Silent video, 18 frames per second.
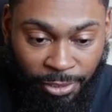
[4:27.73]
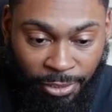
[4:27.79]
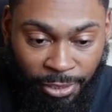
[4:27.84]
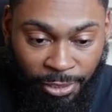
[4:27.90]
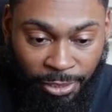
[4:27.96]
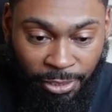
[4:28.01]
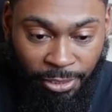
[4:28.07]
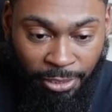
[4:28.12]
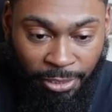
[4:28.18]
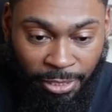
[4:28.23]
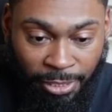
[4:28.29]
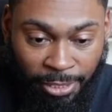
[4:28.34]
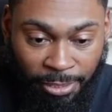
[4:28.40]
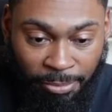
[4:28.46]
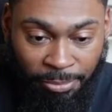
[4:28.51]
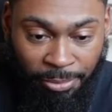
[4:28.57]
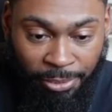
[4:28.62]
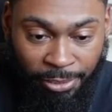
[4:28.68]
and the
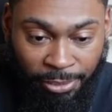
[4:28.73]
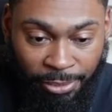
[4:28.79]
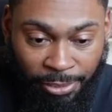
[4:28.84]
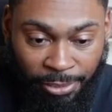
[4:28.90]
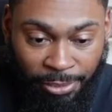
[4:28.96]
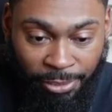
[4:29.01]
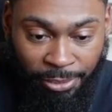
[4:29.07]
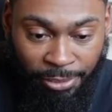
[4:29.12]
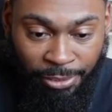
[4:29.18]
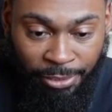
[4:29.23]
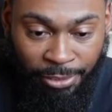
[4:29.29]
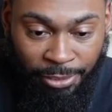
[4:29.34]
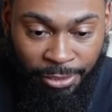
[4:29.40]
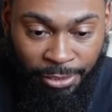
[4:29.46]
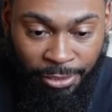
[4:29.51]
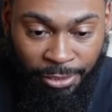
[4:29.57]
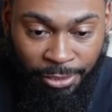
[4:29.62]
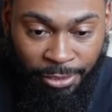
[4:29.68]
comments
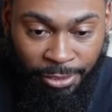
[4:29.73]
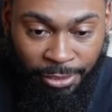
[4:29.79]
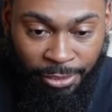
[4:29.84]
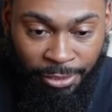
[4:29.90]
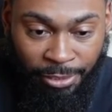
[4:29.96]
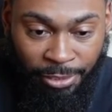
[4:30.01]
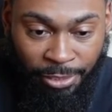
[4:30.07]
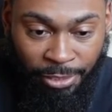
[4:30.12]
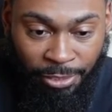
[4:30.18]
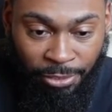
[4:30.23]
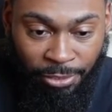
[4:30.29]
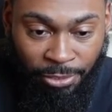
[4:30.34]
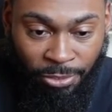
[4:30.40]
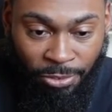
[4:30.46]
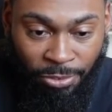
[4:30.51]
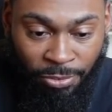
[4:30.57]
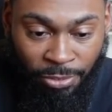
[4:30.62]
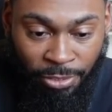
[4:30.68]
are
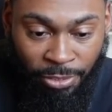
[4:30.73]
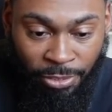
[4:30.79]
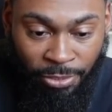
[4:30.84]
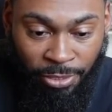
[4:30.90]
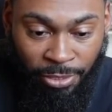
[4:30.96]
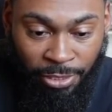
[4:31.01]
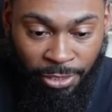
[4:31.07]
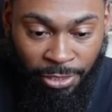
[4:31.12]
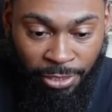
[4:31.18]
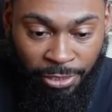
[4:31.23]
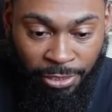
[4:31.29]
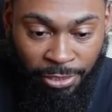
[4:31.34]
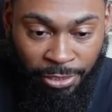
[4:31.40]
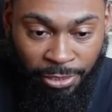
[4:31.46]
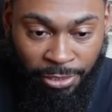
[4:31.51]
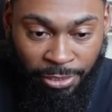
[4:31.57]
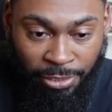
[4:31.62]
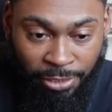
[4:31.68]
going
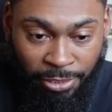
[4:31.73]
crazy.